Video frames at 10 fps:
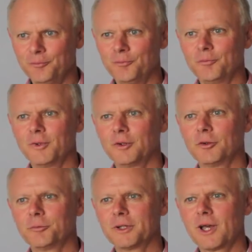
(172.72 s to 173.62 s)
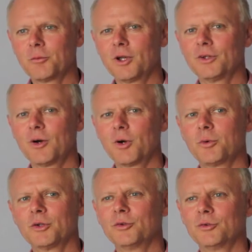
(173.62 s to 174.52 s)
but, but I want now
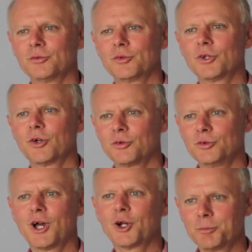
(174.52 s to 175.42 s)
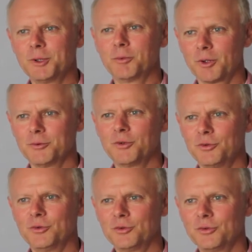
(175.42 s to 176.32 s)
I want to, to go to younger people, I to,
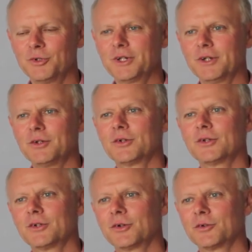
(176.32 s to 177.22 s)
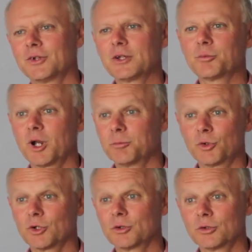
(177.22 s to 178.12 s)
to the kids. So, so that's what I'm
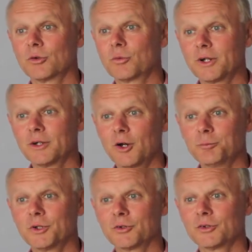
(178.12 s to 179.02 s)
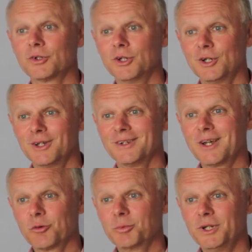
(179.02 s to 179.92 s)
working on right now because
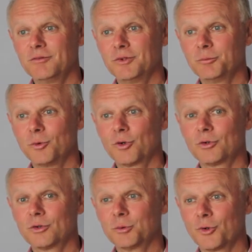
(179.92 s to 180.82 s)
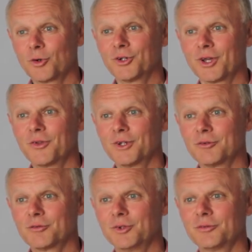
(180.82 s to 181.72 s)
that will be even more rewarding, I
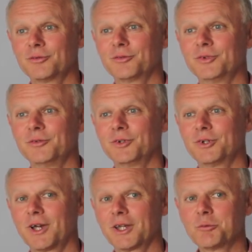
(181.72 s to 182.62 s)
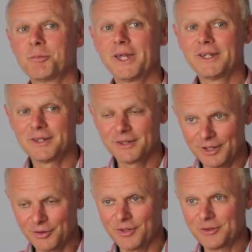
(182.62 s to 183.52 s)
think, if, if, if I can make
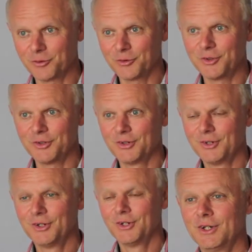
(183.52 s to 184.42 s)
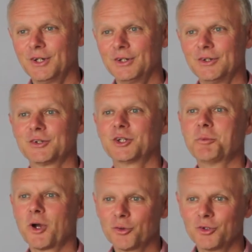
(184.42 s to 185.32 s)
kids interested in in this
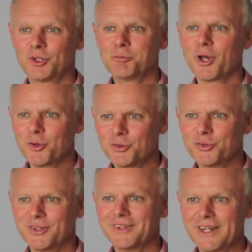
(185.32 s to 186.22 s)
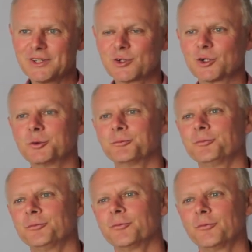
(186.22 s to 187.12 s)
symbi symbiosis in nature.
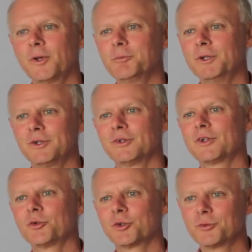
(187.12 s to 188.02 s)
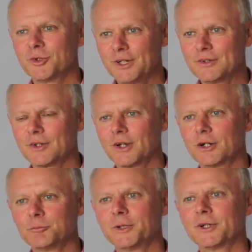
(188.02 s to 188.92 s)
Maybe sow some seeds
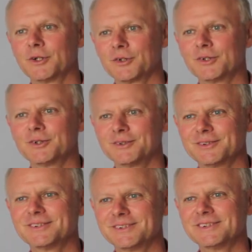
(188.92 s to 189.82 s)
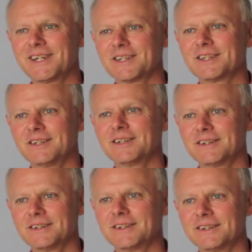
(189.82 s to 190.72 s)
there because uh, that's, uh,
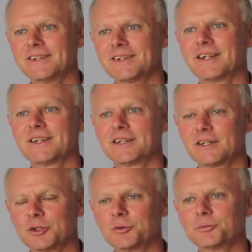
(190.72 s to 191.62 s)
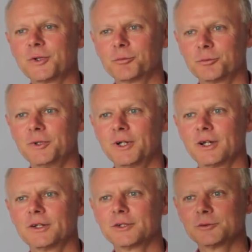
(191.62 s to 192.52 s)
that's, uh, that would be
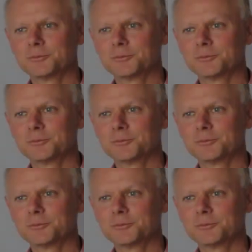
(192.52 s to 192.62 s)
nice.